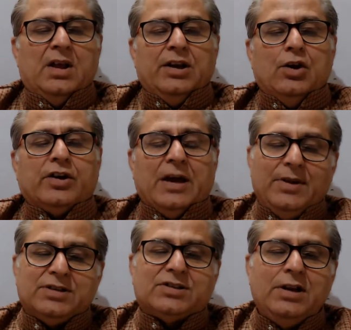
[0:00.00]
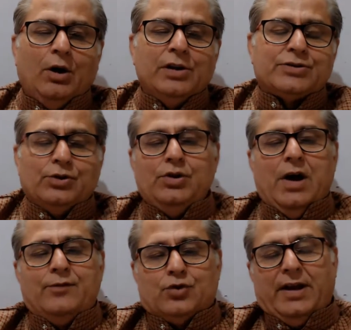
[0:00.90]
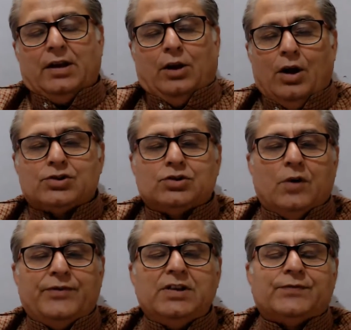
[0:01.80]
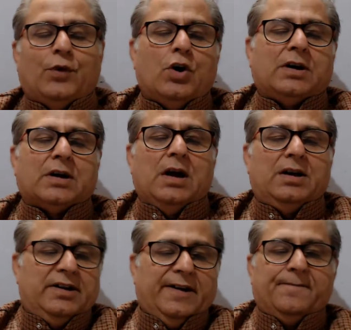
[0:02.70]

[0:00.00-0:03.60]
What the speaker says: Now chemistry also you have to take lots of things for granted.